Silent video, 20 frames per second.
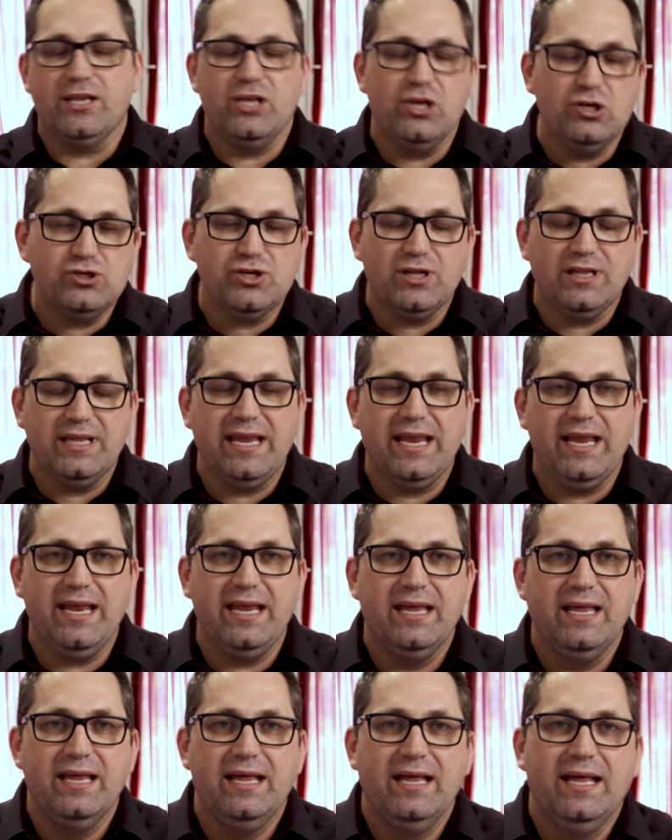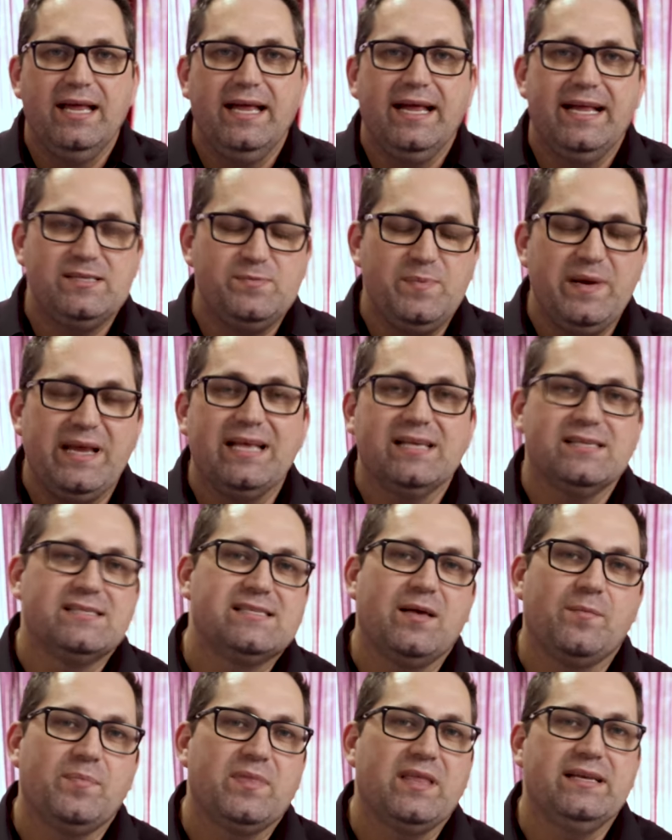Usually it's because
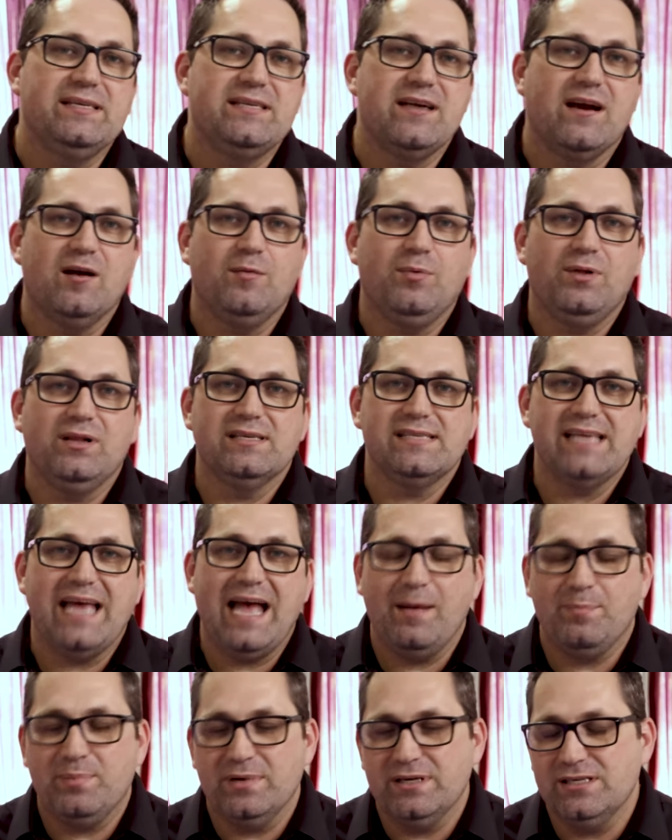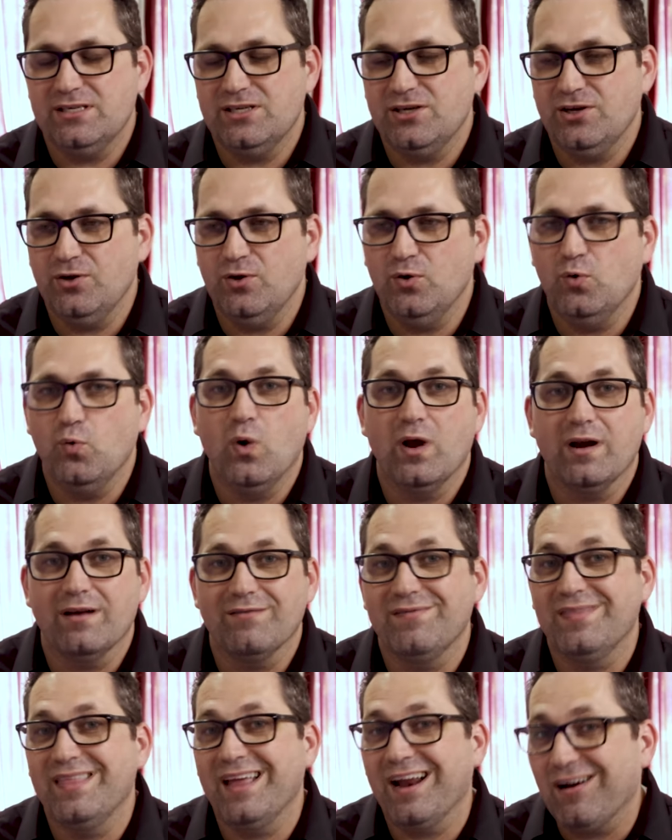something terrible has happened to one
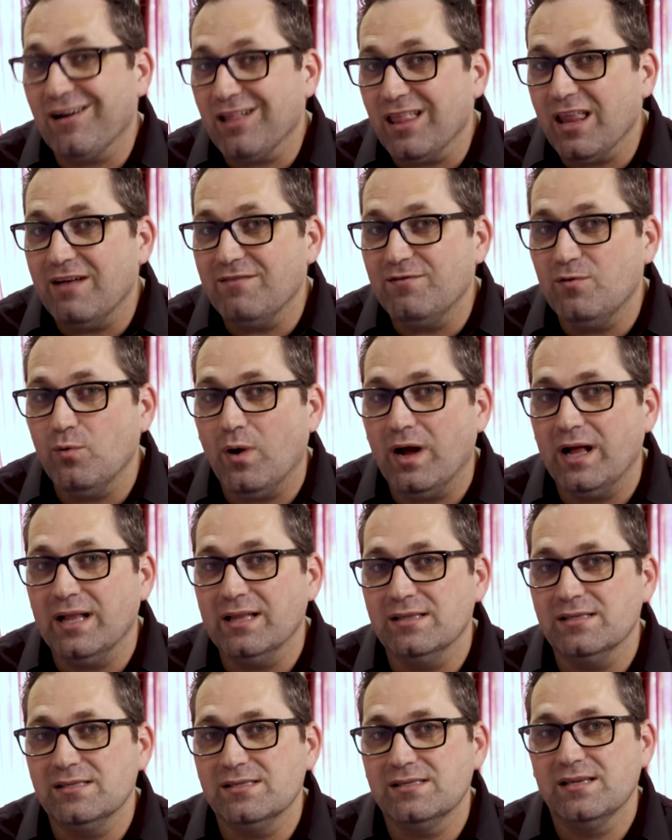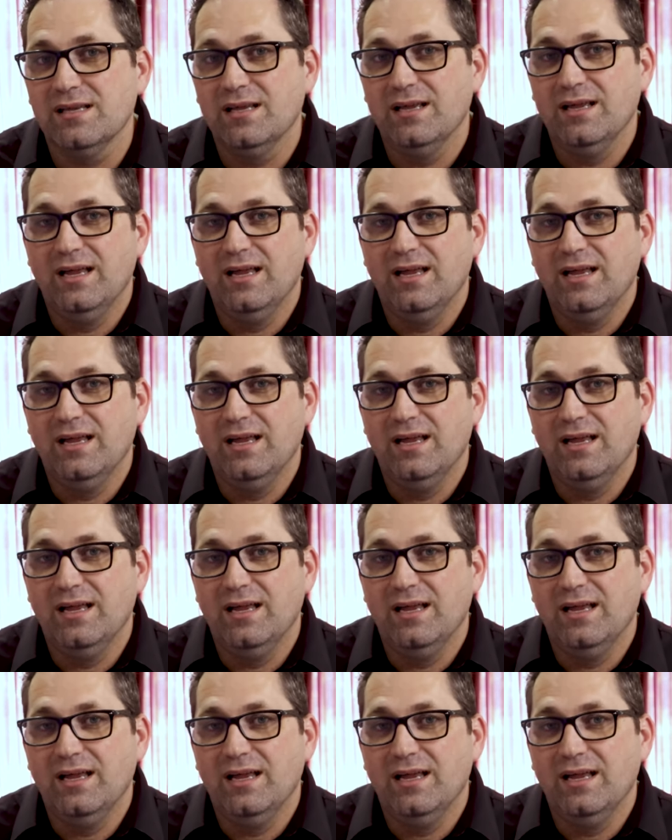of their loved ones,